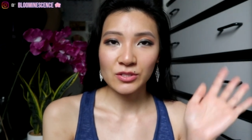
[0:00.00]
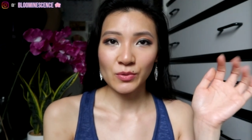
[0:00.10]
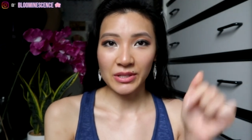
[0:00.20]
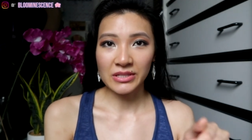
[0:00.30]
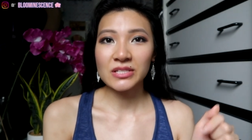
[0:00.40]

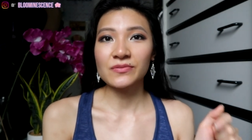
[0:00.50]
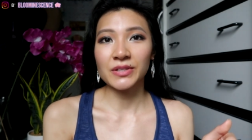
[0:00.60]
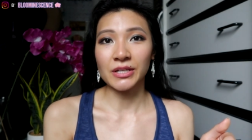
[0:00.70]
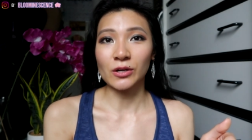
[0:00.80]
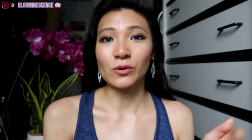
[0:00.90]
So in this
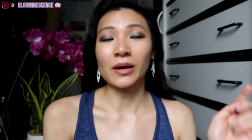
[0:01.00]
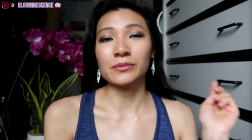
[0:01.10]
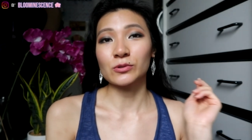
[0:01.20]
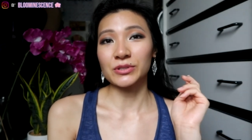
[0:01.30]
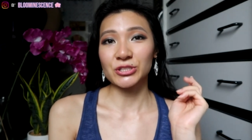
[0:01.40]
video,
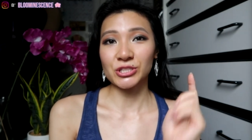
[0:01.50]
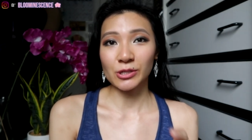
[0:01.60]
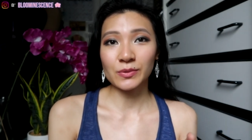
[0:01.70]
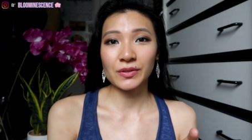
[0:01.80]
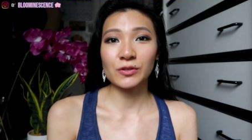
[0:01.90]
I'm going to
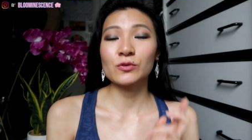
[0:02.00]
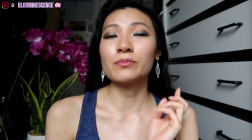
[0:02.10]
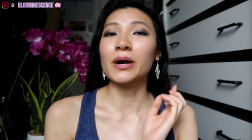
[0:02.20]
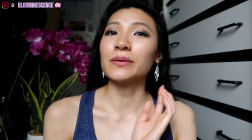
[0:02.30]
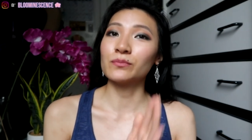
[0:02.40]
share with you
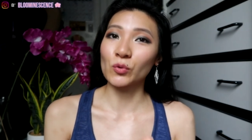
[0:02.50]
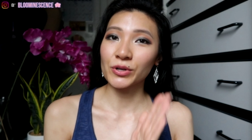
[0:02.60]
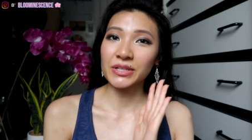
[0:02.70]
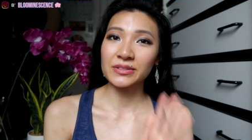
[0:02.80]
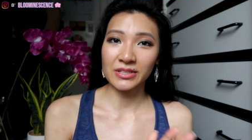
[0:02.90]
my
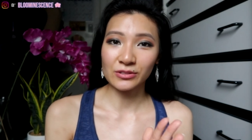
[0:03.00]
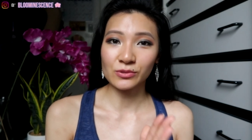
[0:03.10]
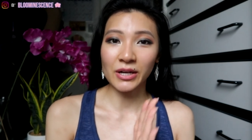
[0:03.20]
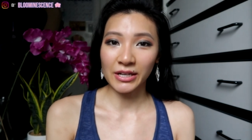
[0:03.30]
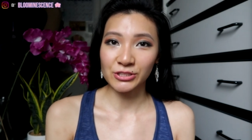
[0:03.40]
morning
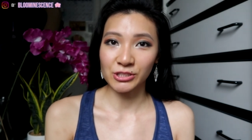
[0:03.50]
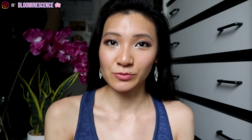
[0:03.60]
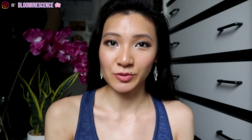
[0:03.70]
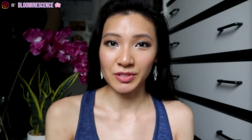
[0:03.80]
dental hygiene